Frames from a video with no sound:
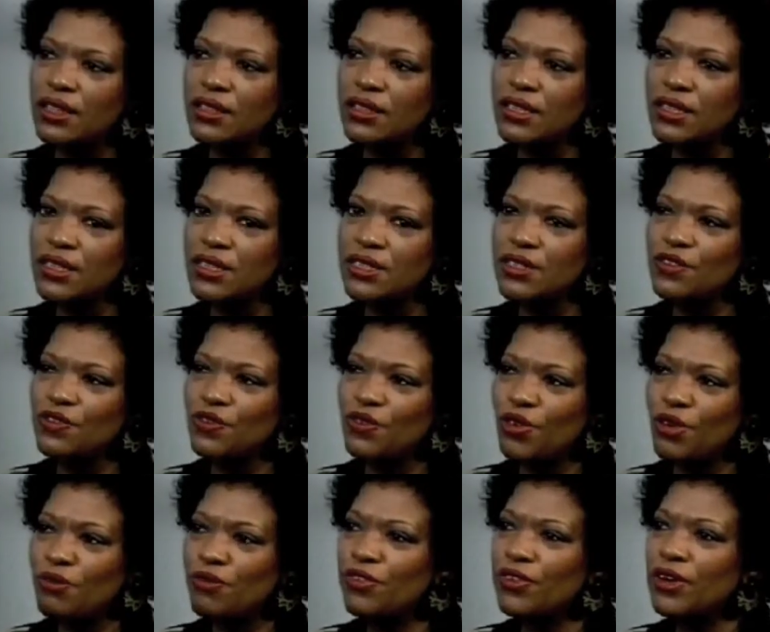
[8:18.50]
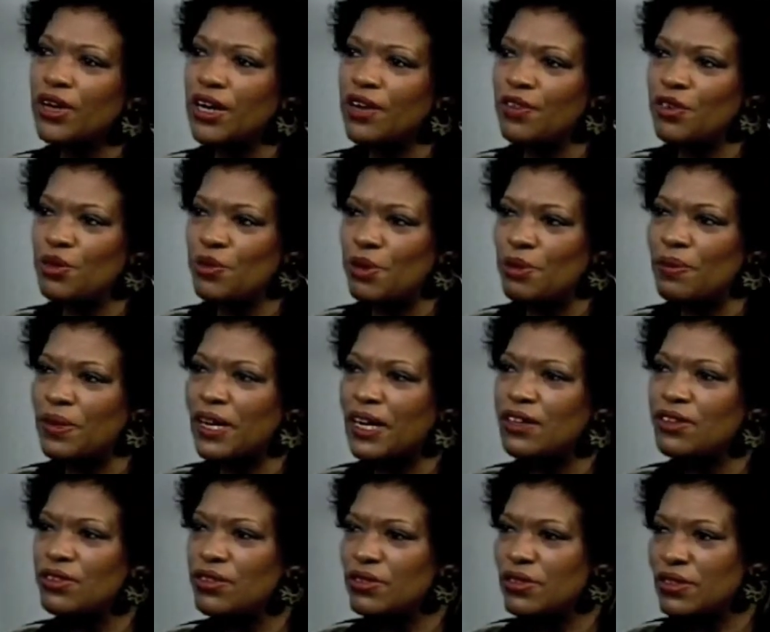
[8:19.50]
think it's a form for everyone, but I
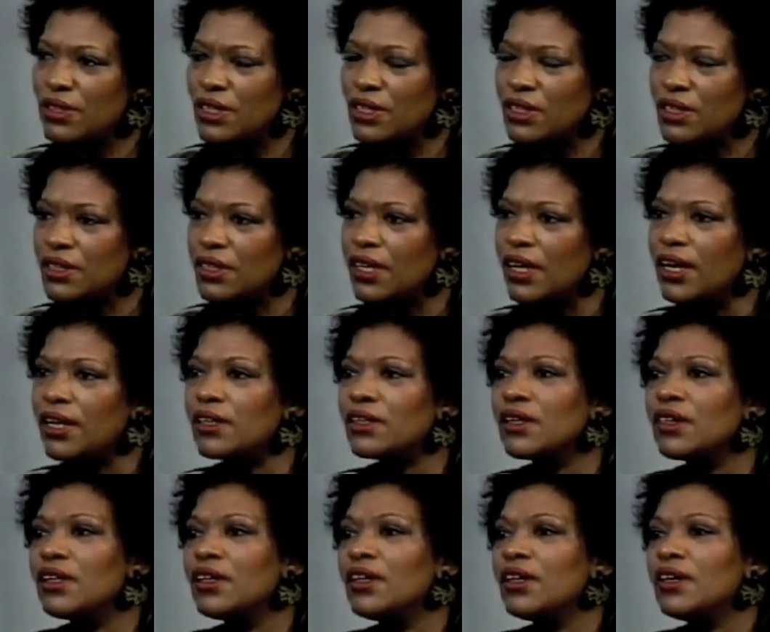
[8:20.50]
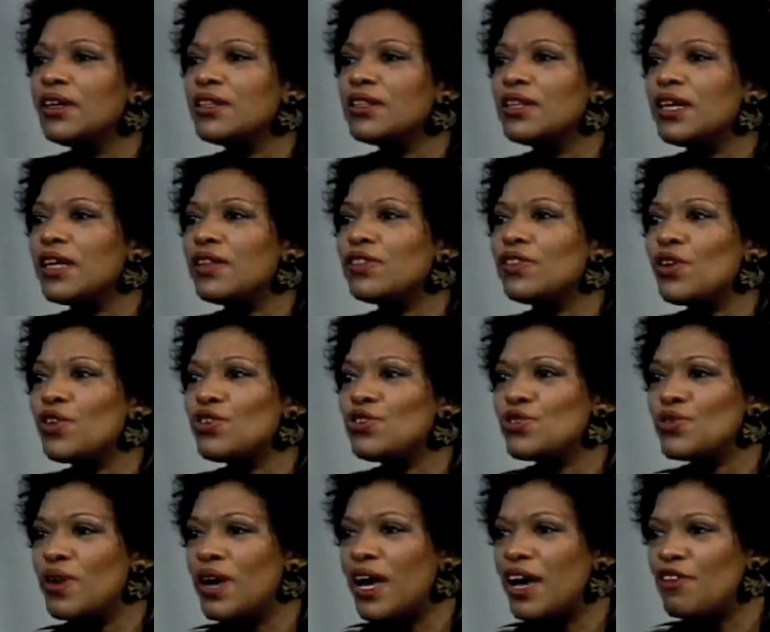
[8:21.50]
do think that those who
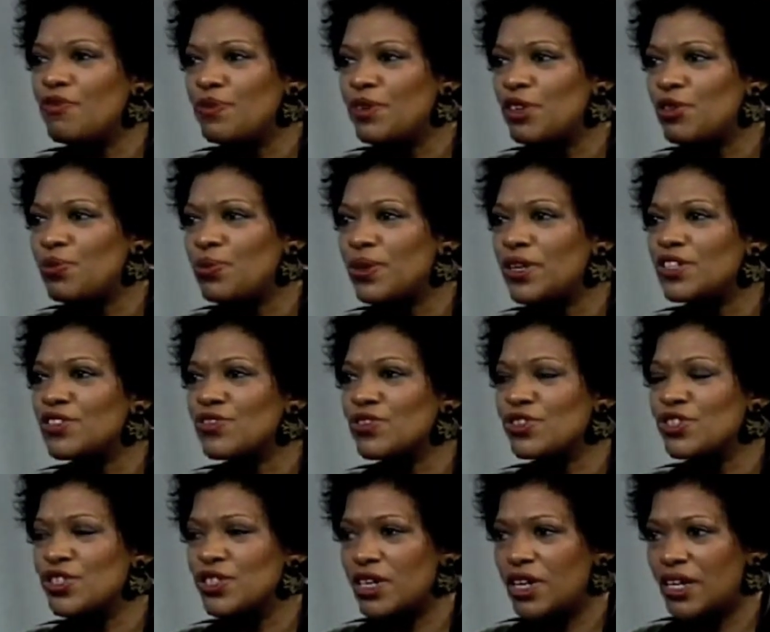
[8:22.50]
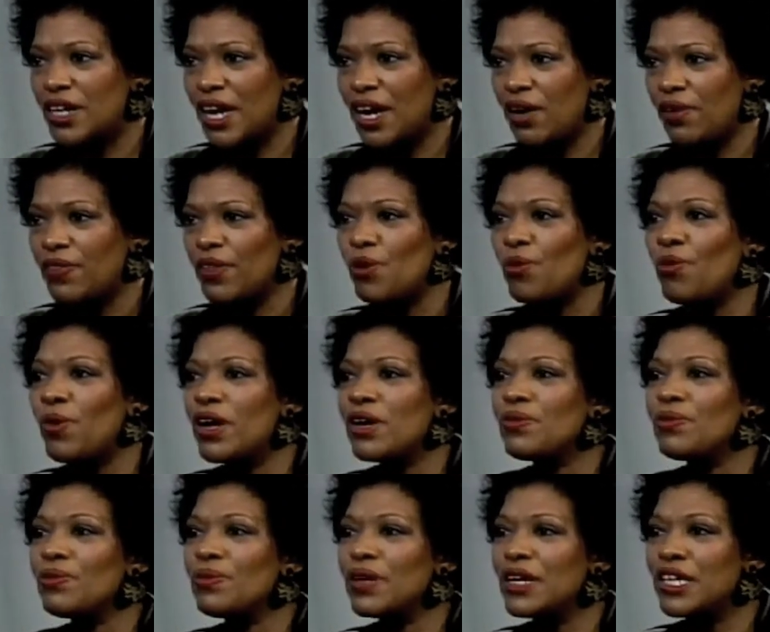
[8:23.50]
have been oppressed or shut out, that one
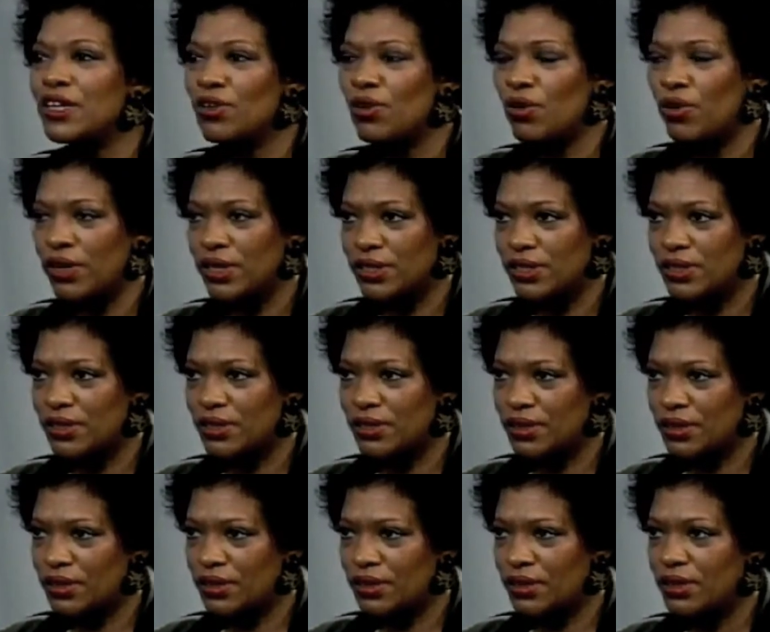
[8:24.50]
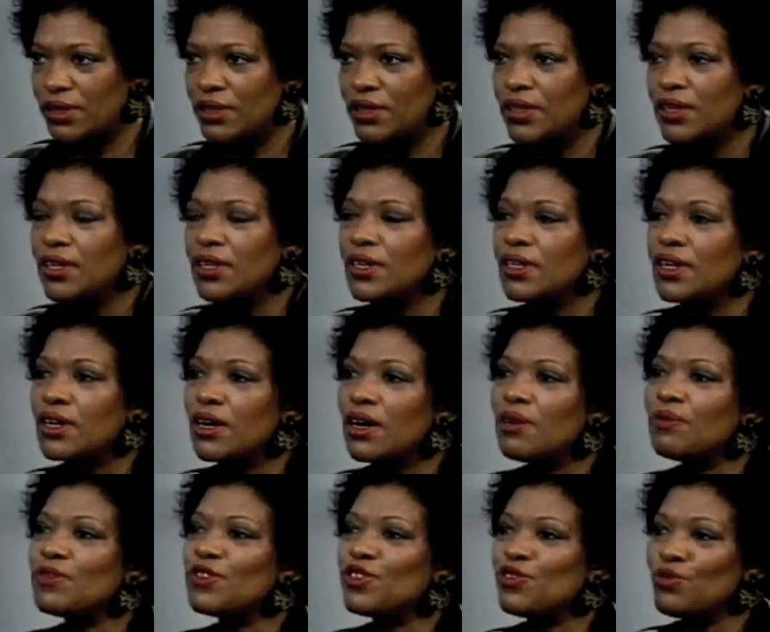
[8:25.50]
recourse
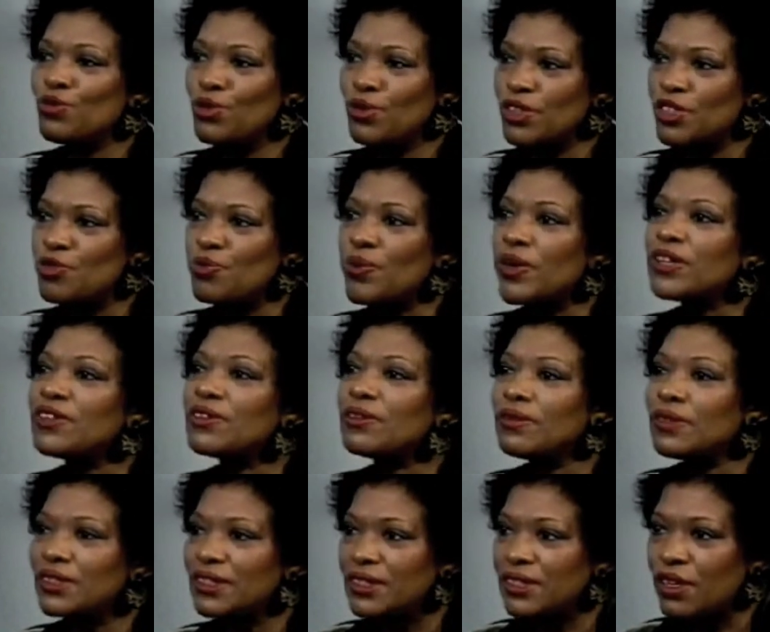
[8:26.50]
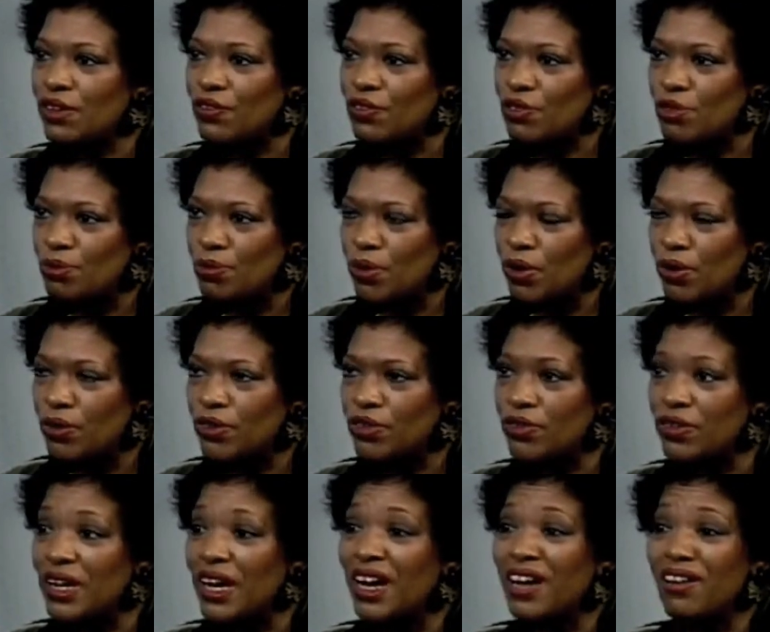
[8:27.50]
comes through expressing oneself through poetry.
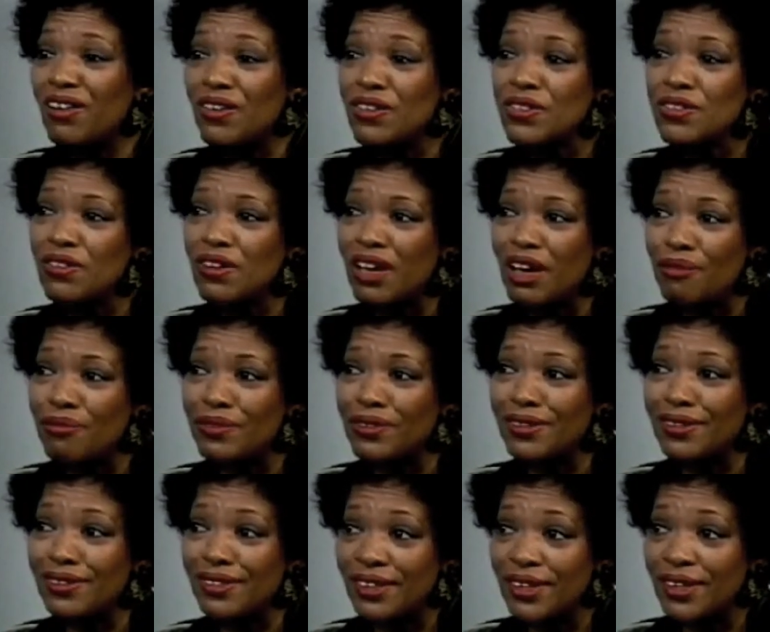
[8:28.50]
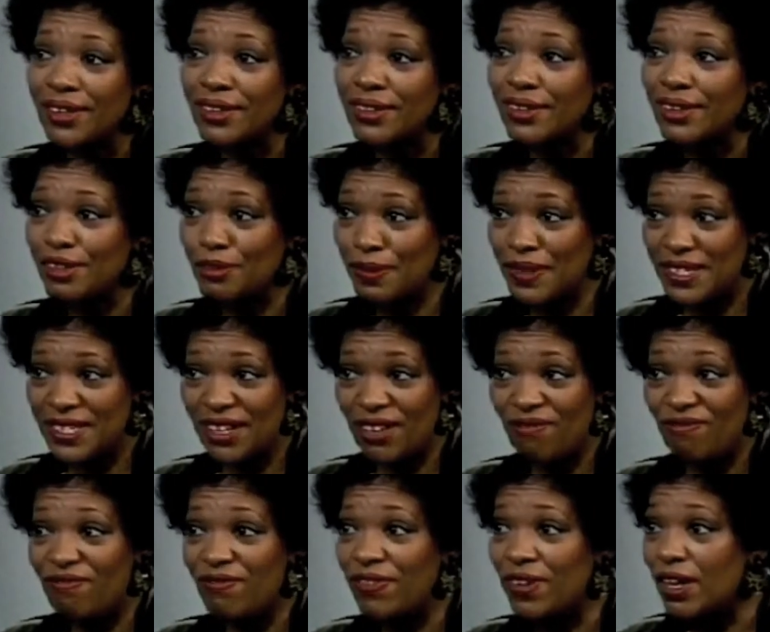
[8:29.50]
I also happen to think, and this may sound
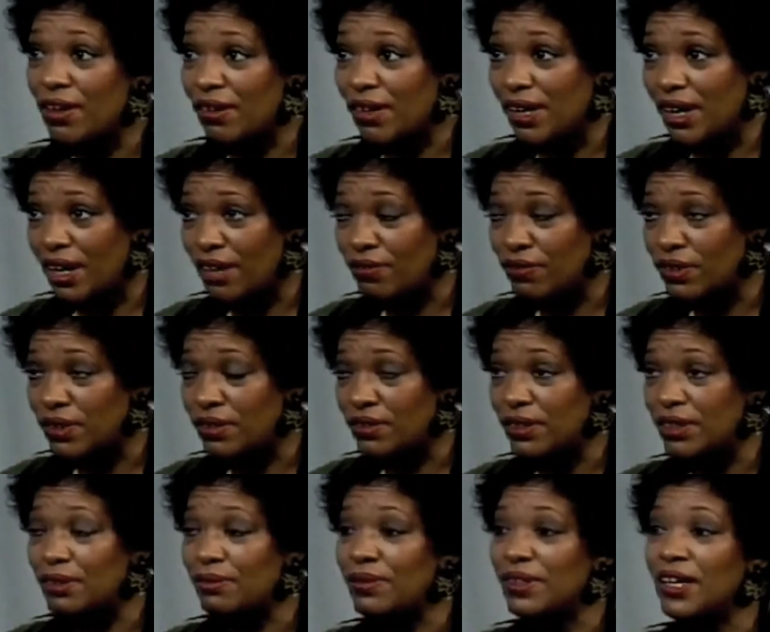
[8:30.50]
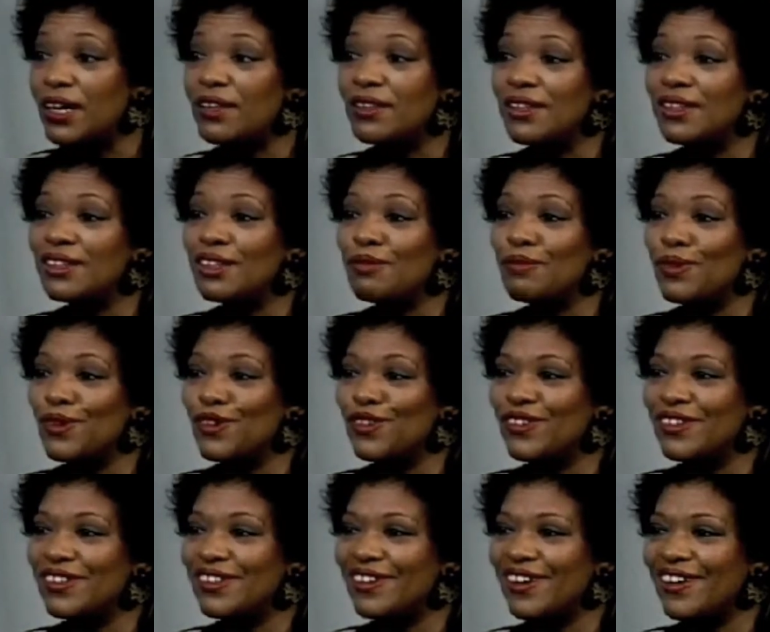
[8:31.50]
very highfalutin, but I think that poetry
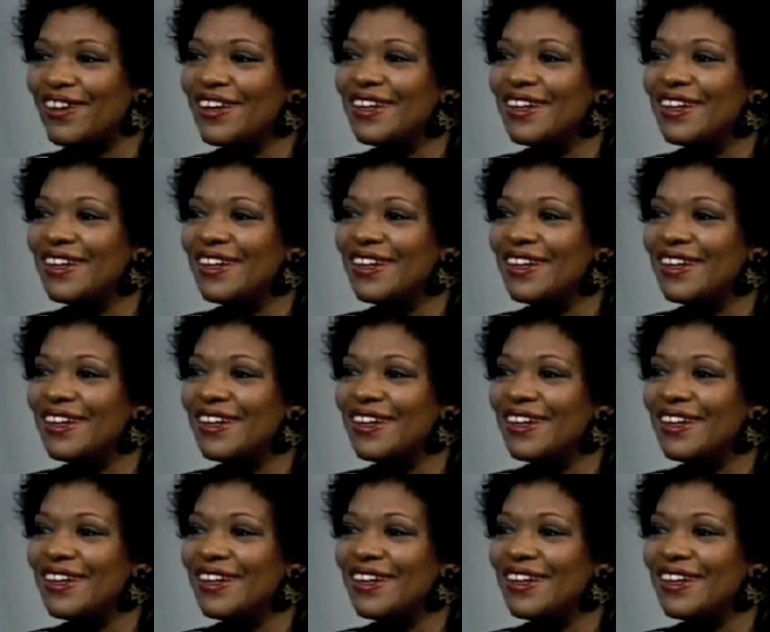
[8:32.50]
is our